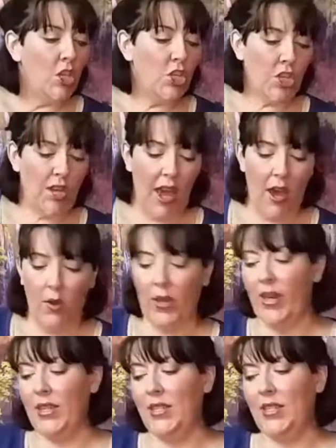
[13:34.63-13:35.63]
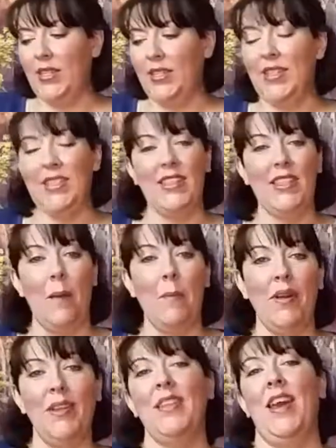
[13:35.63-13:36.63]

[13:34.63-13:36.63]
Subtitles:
So now it's disassembled,